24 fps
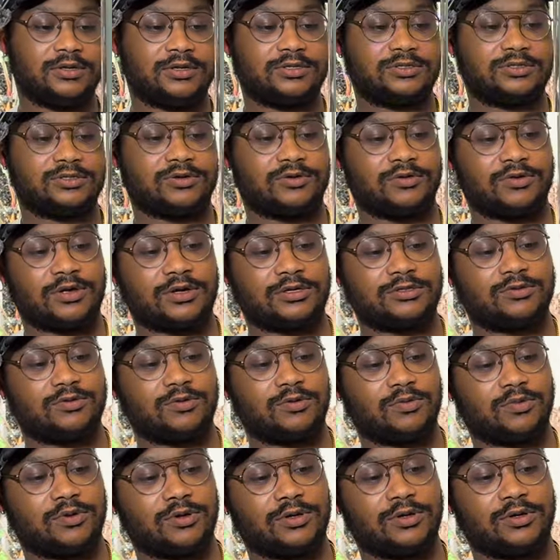So that's what
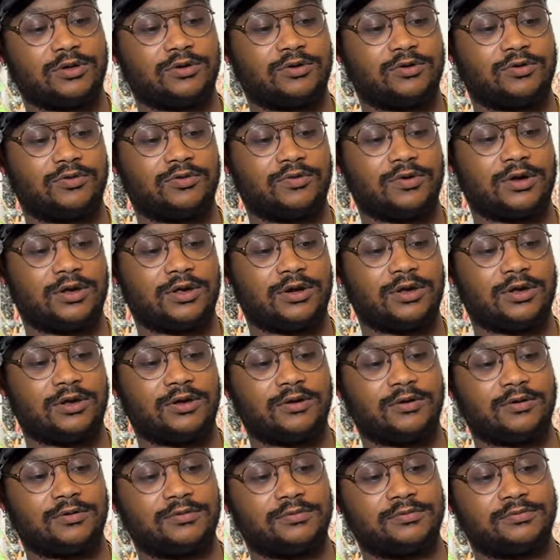we're gonna do right
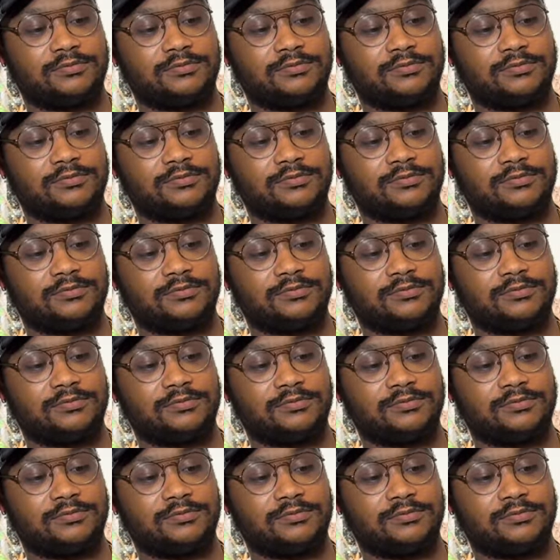here.